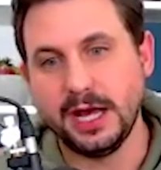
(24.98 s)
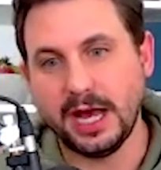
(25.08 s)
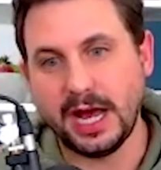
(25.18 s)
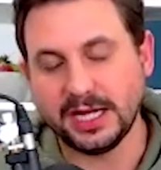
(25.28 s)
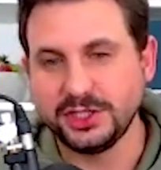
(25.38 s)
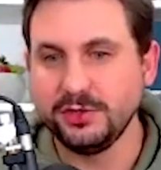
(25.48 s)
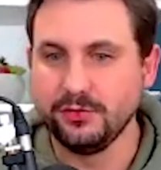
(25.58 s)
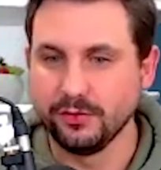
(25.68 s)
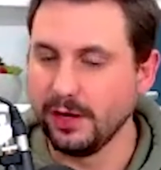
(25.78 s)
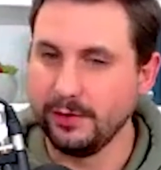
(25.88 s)
as you
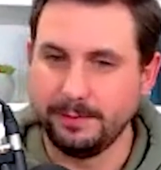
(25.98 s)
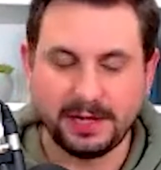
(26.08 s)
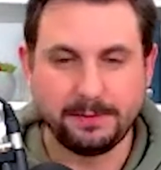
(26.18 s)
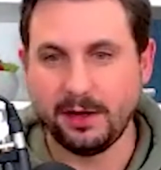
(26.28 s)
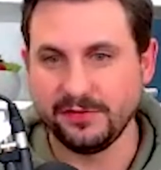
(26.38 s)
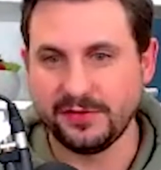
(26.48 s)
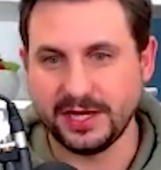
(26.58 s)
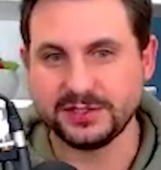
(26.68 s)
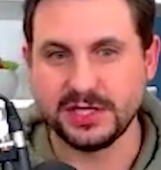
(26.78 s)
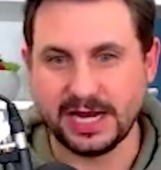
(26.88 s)
grow, a big part of that
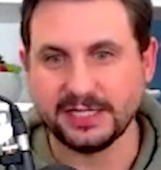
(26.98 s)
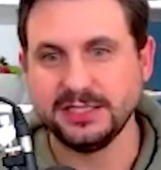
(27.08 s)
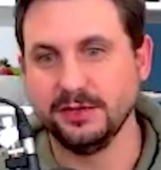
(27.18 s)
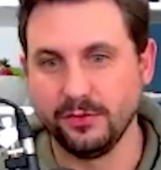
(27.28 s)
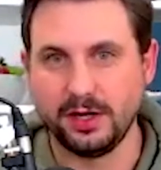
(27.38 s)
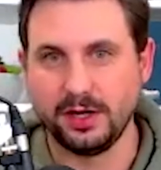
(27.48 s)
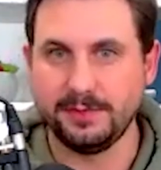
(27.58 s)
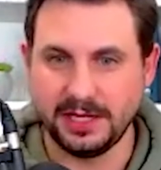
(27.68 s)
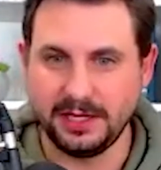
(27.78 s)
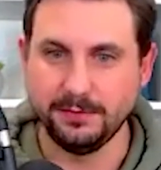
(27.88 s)
is selecting the right
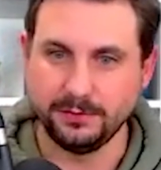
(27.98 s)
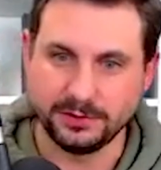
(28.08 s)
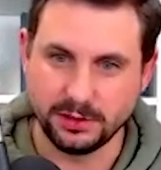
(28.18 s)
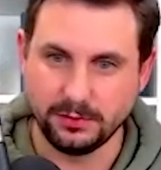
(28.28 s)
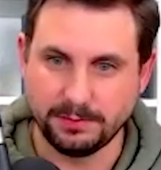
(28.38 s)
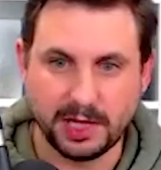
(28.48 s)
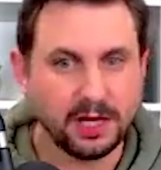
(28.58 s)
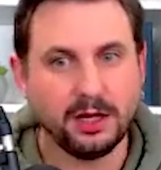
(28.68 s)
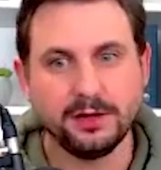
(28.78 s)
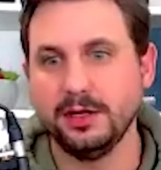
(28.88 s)
people to
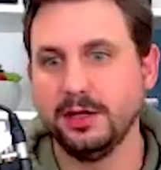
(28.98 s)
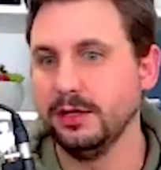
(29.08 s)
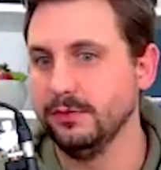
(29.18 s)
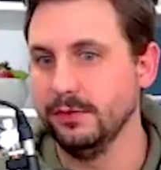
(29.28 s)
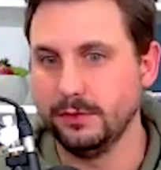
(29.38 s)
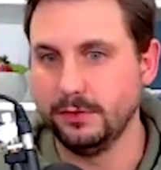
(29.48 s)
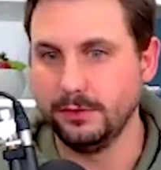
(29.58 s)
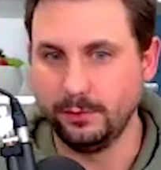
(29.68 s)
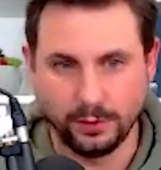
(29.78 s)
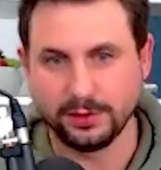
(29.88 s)
partner or
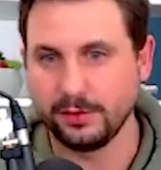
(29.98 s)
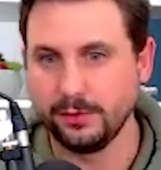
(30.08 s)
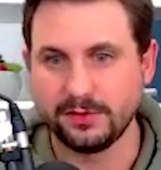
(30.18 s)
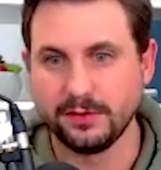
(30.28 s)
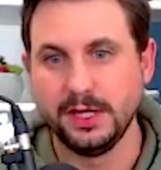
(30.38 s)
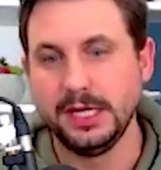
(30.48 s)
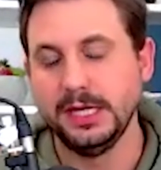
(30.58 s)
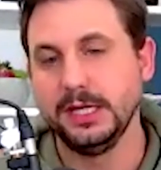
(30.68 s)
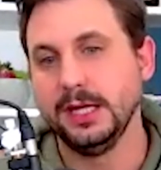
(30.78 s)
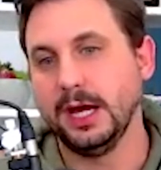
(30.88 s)
work with.
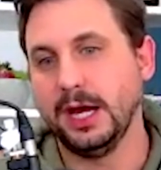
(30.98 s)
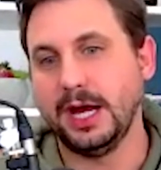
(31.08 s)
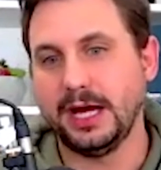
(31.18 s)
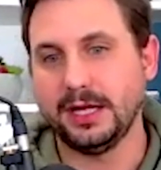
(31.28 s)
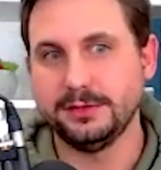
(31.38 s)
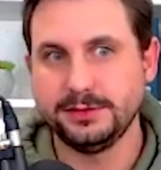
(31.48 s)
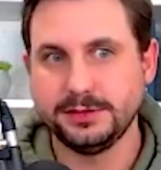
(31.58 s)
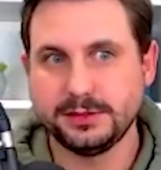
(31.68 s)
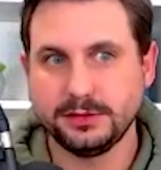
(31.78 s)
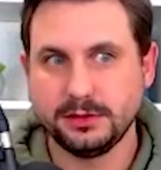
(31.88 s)

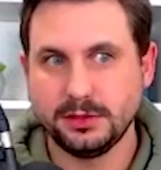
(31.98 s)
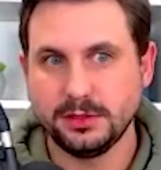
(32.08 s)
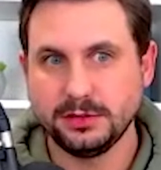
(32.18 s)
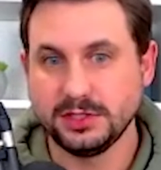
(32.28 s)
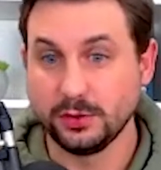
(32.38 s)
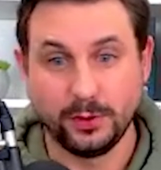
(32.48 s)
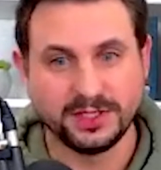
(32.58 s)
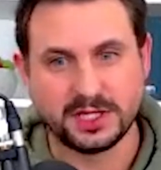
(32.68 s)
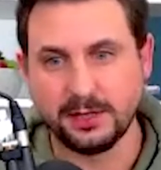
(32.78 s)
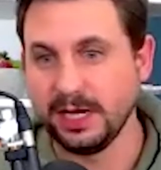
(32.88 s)
And there's always
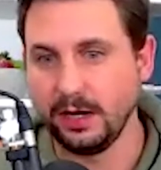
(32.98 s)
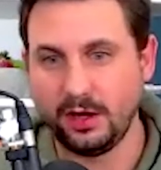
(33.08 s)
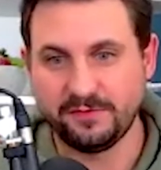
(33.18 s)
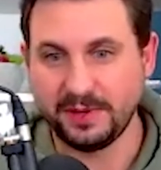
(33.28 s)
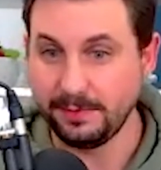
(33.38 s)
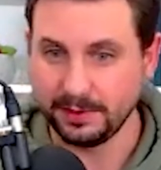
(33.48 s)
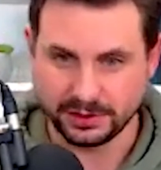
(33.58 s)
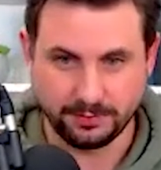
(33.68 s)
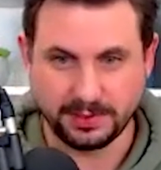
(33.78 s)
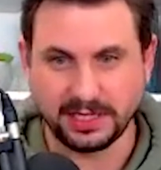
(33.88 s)
going to be a lot of people as
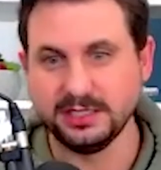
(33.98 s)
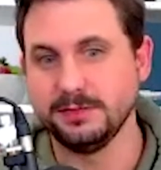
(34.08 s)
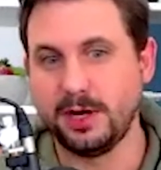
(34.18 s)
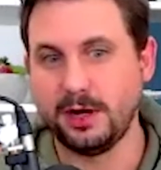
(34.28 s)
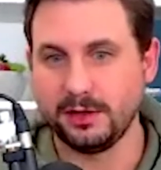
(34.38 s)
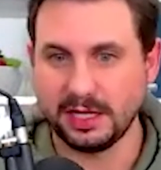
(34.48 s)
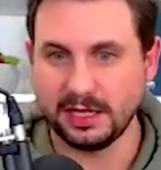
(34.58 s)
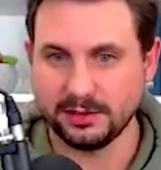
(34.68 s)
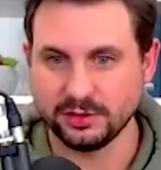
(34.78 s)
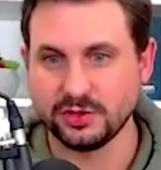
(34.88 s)
you begin to market
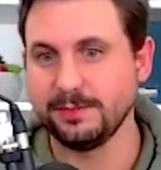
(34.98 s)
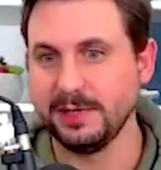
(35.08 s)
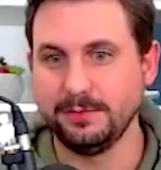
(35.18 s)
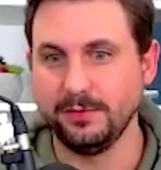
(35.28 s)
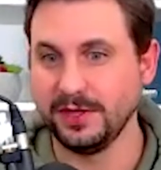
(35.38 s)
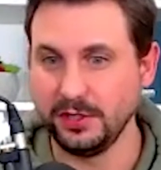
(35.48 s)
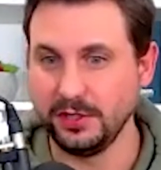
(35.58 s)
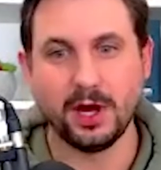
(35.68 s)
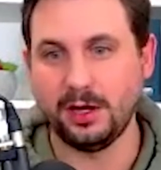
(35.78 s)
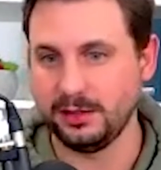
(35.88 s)
and attract people that you
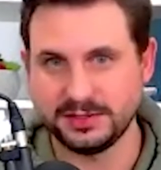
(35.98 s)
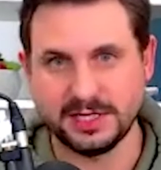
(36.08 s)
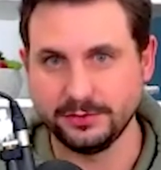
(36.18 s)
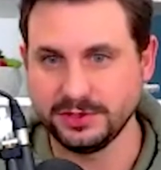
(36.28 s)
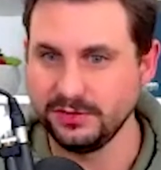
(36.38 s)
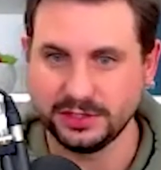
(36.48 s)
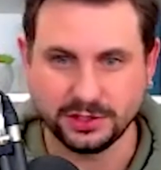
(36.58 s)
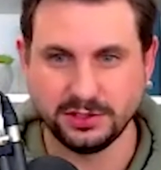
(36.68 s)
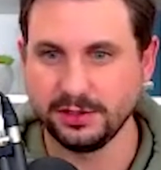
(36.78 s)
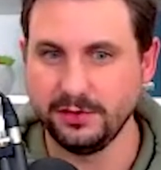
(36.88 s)
can't sell to. They're
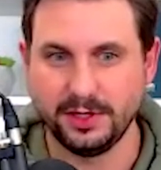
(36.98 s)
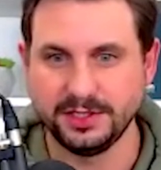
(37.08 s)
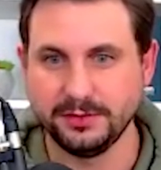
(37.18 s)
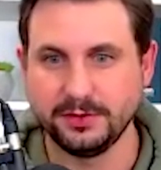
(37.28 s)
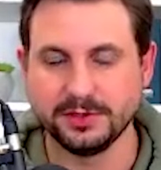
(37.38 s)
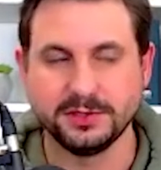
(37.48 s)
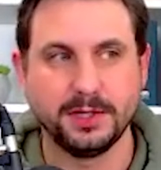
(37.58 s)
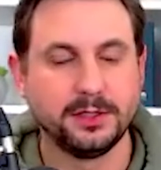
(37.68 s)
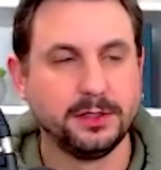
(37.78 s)
just not your ideal customer.